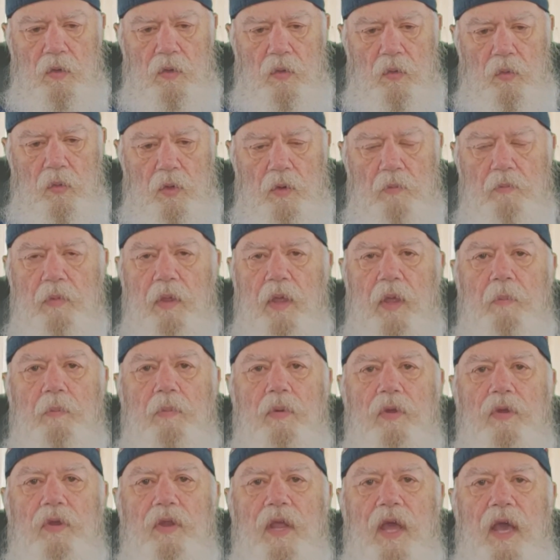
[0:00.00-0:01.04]
would be
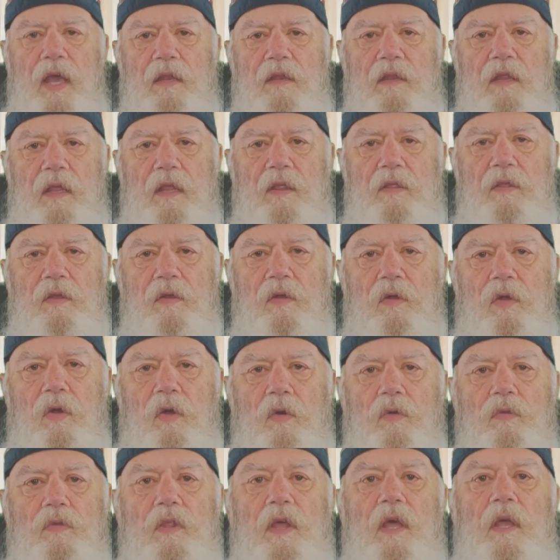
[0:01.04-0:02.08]
protecting their
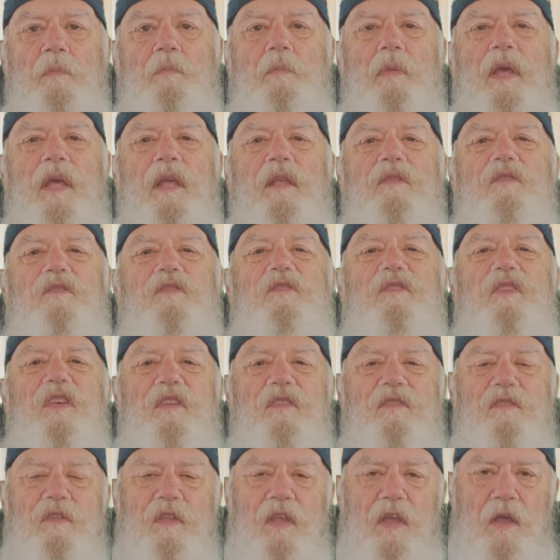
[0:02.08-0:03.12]
own. They'd be
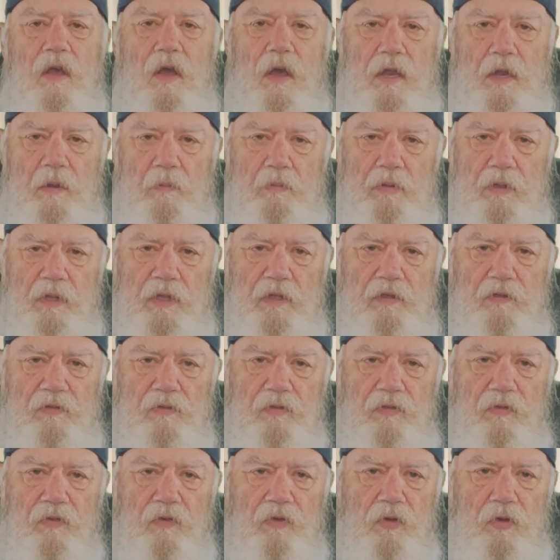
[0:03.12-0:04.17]
insisting on a police
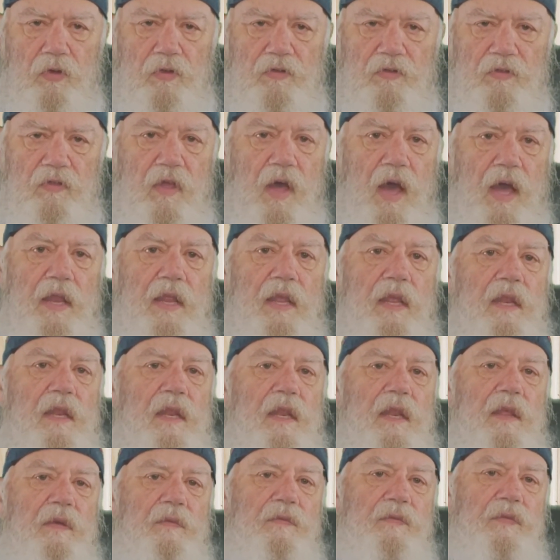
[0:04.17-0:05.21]
force, not in
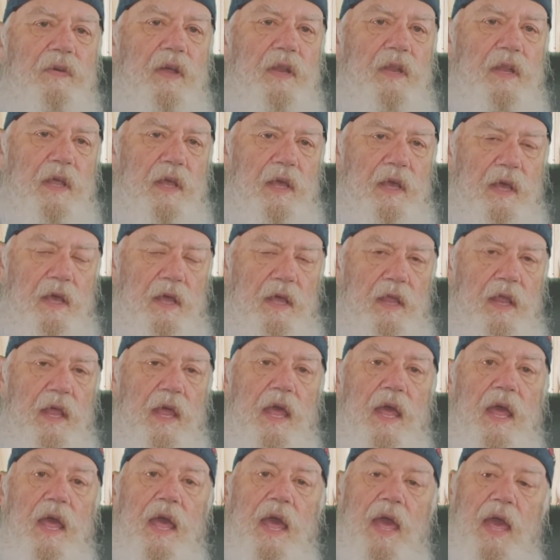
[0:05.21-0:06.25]
defunding it,
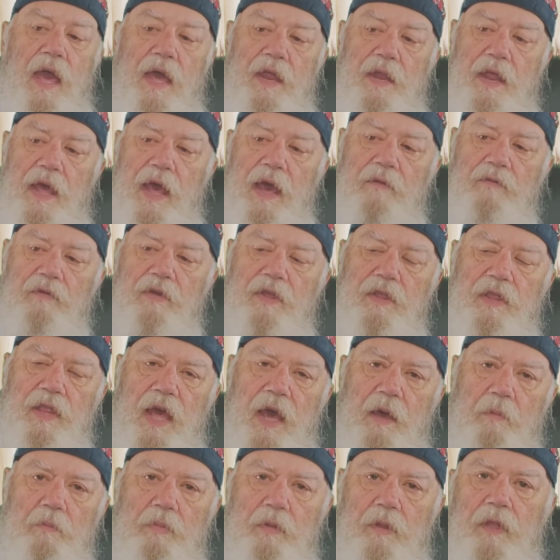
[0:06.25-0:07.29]
and having
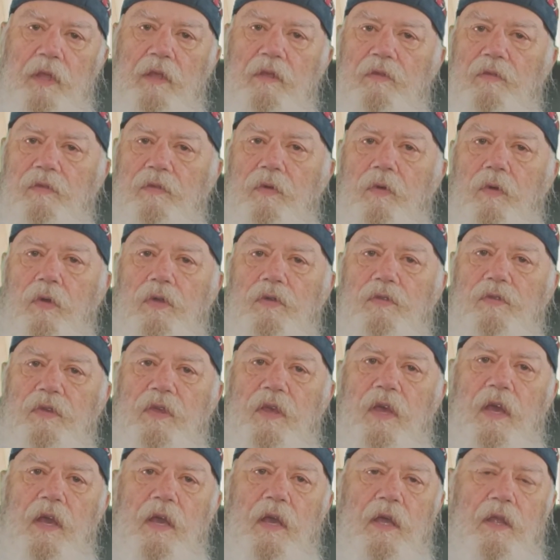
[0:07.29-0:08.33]
that police force
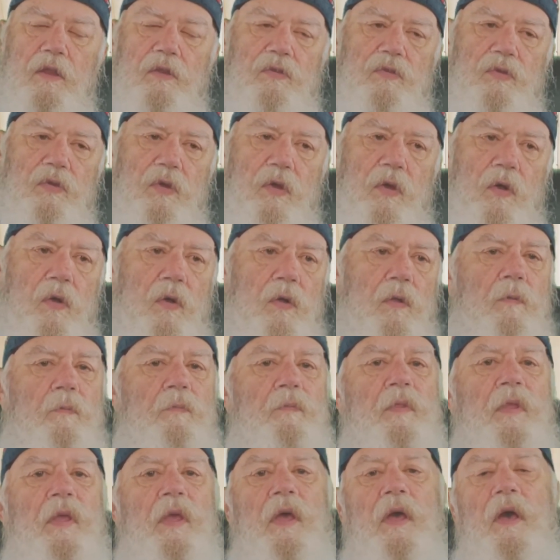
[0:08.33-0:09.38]
get control
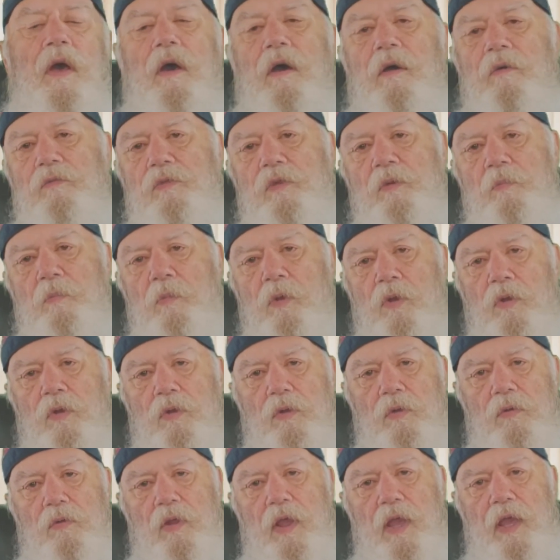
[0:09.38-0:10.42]
of the
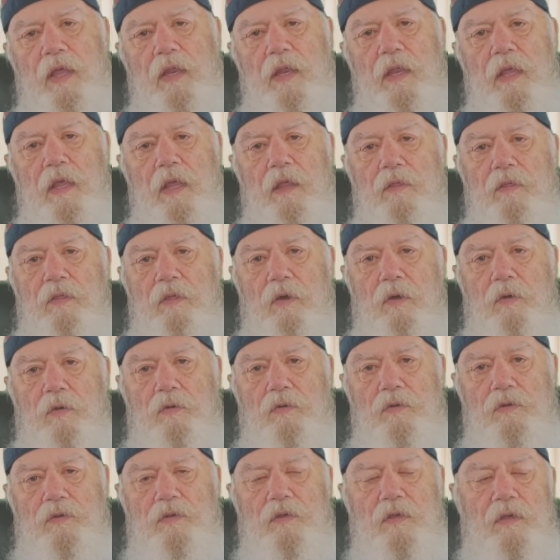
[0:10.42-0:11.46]
murder rate in
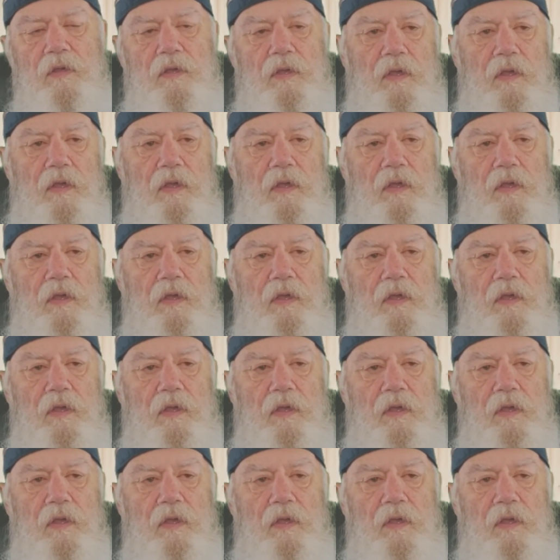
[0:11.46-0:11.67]
those